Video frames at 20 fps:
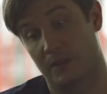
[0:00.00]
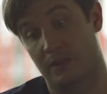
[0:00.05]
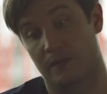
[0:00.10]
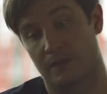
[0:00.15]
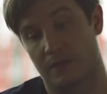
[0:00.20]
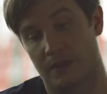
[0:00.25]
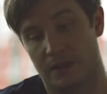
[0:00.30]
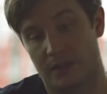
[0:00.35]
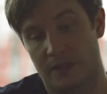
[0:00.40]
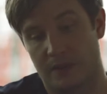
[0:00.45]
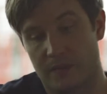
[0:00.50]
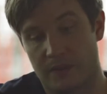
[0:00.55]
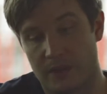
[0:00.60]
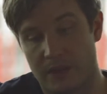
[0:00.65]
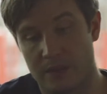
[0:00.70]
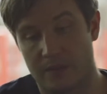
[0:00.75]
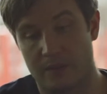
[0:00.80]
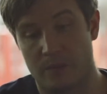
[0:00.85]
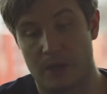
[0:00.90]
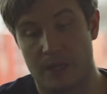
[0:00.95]
sort of looking for
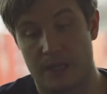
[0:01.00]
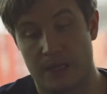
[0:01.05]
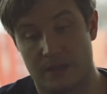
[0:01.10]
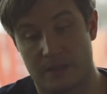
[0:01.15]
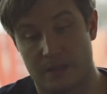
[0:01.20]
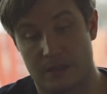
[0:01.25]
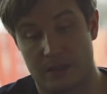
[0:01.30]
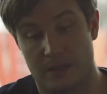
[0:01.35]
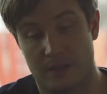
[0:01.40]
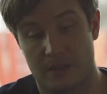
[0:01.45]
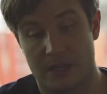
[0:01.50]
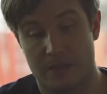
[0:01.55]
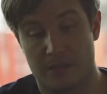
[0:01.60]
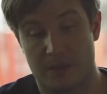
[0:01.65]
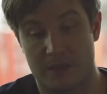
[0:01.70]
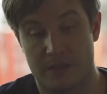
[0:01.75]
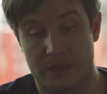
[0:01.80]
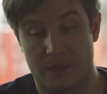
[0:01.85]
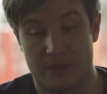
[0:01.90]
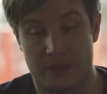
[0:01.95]
kind of ways to kind of
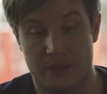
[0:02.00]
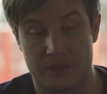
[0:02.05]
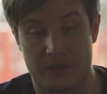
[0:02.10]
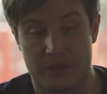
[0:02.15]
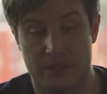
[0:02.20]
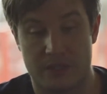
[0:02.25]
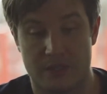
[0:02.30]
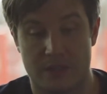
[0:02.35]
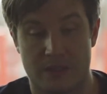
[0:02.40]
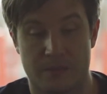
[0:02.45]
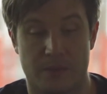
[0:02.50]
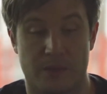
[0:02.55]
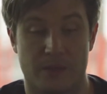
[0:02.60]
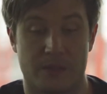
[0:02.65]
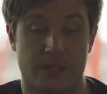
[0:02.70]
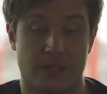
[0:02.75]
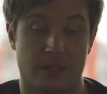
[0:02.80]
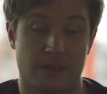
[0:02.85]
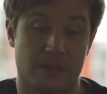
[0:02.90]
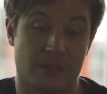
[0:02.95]
keep ourselves interested in the
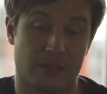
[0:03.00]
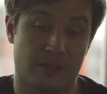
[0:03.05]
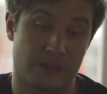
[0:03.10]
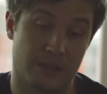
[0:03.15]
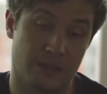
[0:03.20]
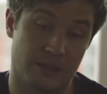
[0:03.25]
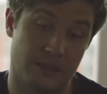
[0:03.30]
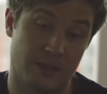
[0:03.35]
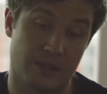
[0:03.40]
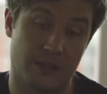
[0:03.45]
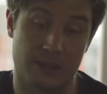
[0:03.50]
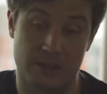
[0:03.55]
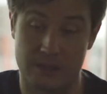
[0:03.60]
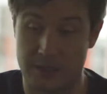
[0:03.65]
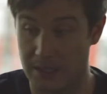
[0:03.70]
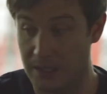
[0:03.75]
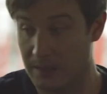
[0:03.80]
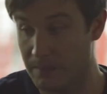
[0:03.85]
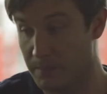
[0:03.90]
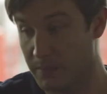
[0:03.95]
project, you know, and
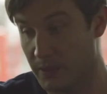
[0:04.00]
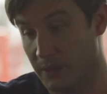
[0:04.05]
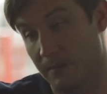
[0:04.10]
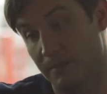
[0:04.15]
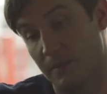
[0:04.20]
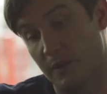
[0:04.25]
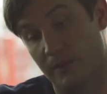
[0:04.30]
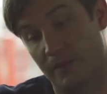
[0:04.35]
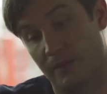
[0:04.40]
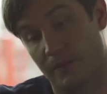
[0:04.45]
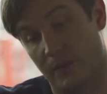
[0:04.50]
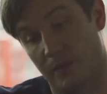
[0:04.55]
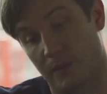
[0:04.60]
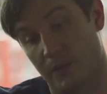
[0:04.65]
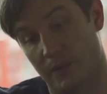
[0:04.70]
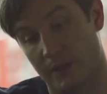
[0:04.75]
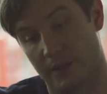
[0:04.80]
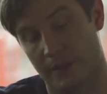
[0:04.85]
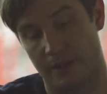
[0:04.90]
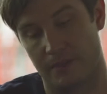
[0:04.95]
to keep kind of moving
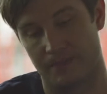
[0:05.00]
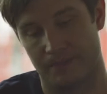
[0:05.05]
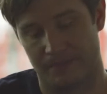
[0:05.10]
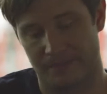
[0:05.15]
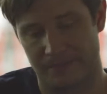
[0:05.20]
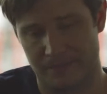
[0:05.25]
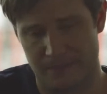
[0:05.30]
forward. And